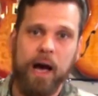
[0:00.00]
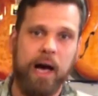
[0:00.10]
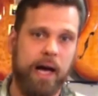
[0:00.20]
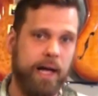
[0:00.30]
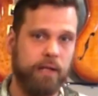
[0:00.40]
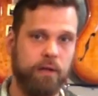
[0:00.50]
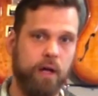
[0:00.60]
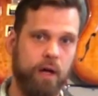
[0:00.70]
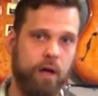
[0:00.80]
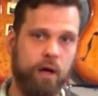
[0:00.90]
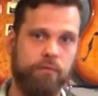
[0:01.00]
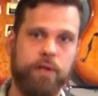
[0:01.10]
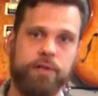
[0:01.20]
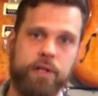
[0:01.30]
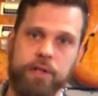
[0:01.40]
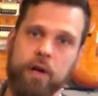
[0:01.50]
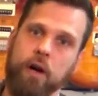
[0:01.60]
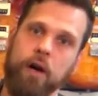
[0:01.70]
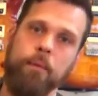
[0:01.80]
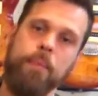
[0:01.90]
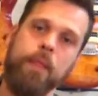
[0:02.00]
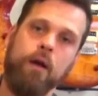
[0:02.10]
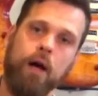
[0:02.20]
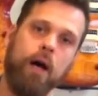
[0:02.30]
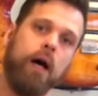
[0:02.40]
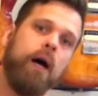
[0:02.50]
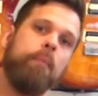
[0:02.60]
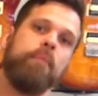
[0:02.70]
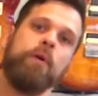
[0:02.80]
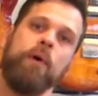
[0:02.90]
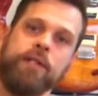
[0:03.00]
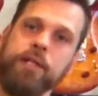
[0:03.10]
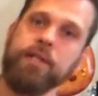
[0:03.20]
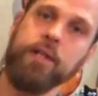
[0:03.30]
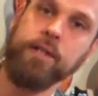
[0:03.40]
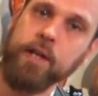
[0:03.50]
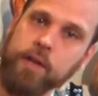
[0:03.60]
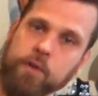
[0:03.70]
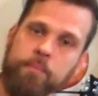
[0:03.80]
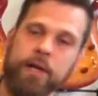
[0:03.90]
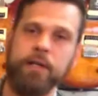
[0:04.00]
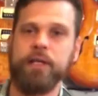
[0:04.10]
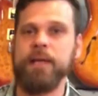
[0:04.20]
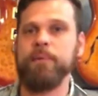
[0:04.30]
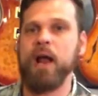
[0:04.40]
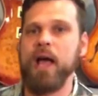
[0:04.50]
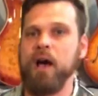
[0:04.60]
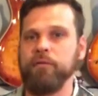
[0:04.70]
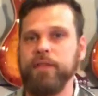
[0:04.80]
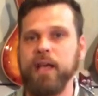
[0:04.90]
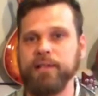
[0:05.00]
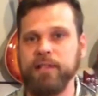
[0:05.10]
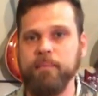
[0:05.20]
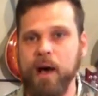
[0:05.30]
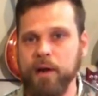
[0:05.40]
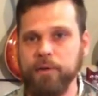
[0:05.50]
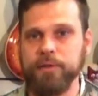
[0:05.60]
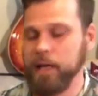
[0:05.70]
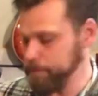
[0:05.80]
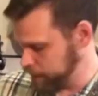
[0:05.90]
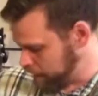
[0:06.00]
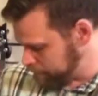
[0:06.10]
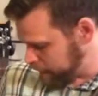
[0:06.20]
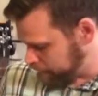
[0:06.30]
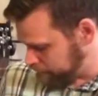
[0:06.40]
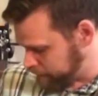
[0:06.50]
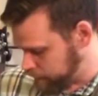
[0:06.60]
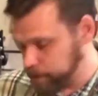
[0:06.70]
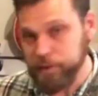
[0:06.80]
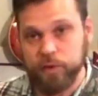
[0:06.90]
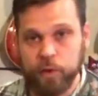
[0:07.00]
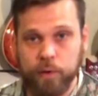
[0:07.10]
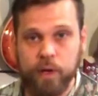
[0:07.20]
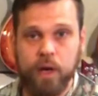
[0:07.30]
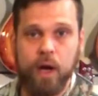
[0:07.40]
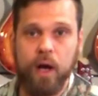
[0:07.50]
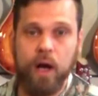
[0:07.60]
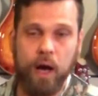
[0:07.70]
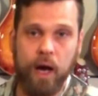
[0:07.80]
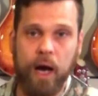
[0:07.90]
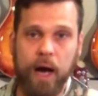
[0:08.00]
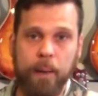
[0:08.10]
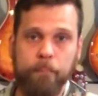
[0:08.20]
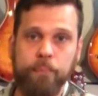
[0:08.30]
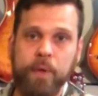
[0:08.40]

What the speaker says: I love this guitar, but it was discontinued. But keep an eye out for the SE models. That'll be coming out very soon. So